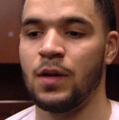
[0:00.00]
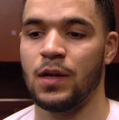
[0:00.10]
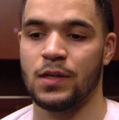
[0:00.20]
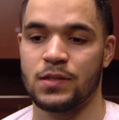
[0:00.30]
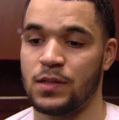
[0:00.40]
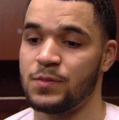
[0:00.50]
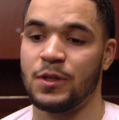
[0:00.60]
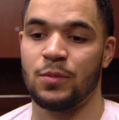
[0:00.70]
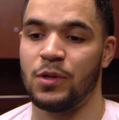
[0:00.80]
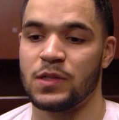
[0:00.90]
It's been
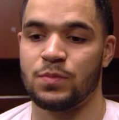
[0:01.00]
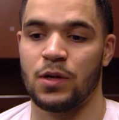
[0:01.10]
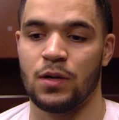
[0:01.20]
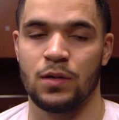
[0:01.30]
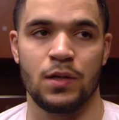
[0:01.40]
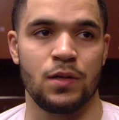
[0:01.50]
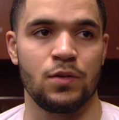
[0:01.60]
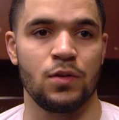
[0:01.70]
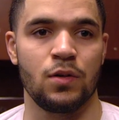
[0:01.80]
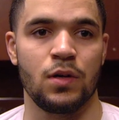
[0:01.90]
the best part,
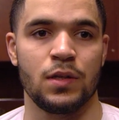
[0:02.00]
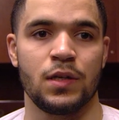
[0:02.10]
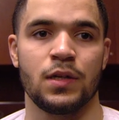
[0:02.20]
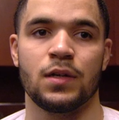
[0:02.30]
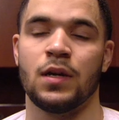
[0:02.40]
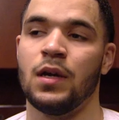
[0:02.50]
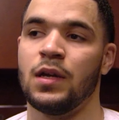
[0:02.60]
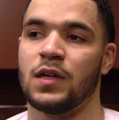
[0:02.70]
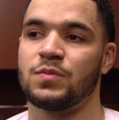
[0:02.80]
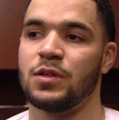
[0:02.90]
and I think
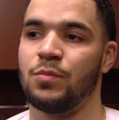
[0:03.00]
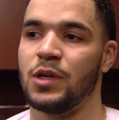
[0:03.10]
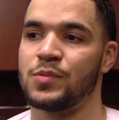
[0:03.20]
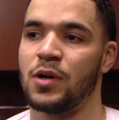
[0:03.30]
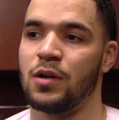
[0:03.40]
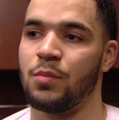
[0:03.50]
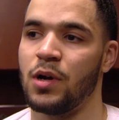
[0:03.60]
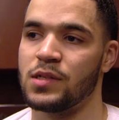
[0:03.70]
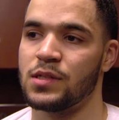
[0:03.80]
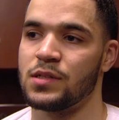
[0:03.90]
that's been the best part of the
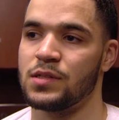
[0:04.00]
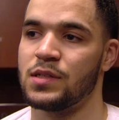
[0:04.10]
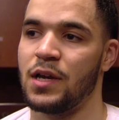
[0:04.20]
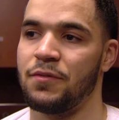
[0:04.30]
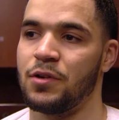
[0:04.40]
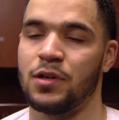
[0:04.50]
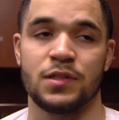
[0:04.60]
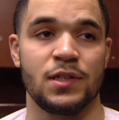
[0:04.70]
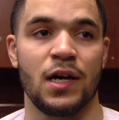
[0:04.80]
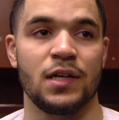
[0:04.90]
process, is having all
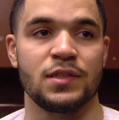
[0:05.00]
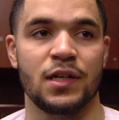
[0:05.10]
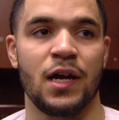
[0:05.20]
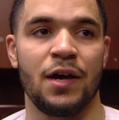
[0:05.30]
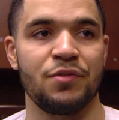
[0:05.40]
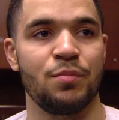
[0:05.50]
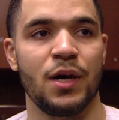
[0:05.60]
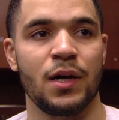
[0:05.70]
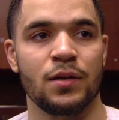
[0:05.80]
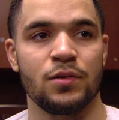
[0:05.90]
these guys that have your
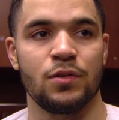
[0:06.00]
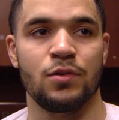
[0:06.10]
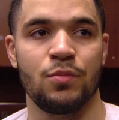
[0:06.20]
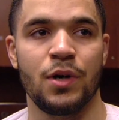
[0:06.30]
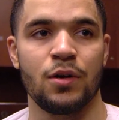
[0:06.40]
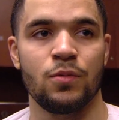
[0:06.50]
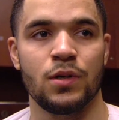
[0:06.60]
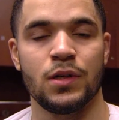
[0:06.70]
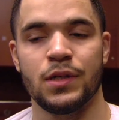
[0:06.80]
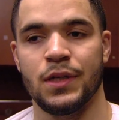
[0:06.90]
back, no matter
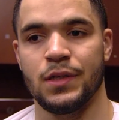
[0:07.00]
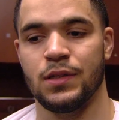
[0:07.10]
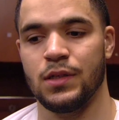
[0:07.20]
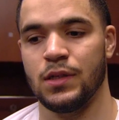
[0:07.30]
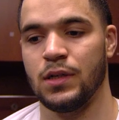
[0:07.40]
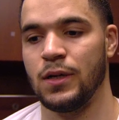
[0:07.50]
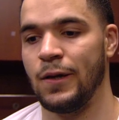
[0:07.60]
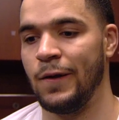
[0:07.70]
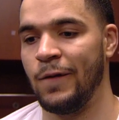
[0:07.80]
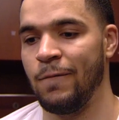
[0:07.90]
what, and
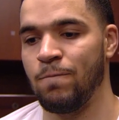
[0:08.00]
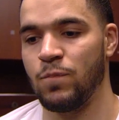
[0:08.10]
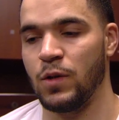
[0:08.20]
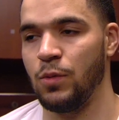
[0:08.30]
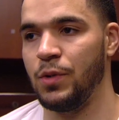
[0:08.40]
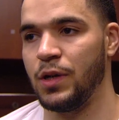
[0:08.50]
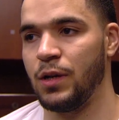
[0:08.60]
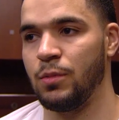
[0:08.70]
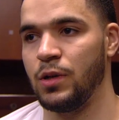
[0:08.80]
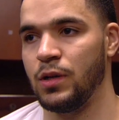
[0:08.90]
being
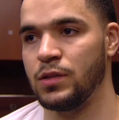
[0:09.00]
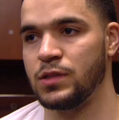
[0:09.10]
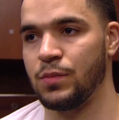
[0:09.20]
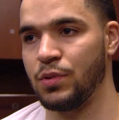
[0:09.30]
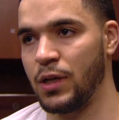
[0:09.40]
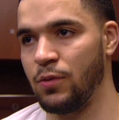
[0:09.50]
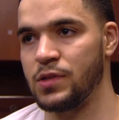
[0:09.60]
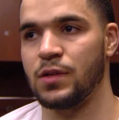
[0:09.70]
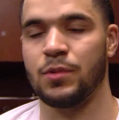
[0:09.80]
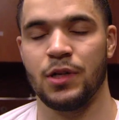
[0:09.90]
able to play with
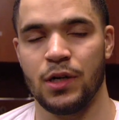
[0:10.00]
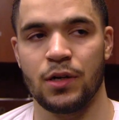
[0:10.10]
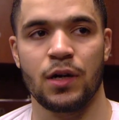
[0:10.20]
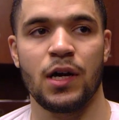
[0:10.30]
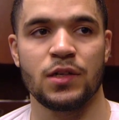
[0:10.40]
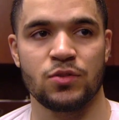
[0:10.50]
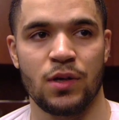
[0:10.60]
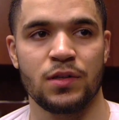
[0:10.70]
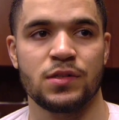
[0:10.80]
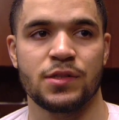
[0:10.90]
some of the younger guys
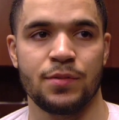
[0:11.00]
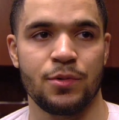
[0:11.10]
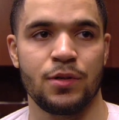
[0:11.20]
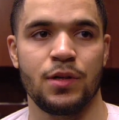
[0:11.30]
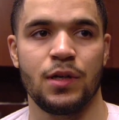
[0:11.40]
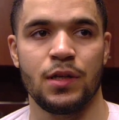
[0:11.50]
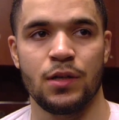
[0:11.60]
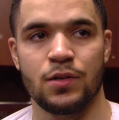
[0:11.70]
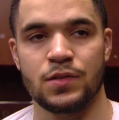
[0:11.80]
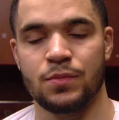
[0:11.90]
throughout the summer and
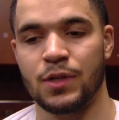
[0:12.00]
learn some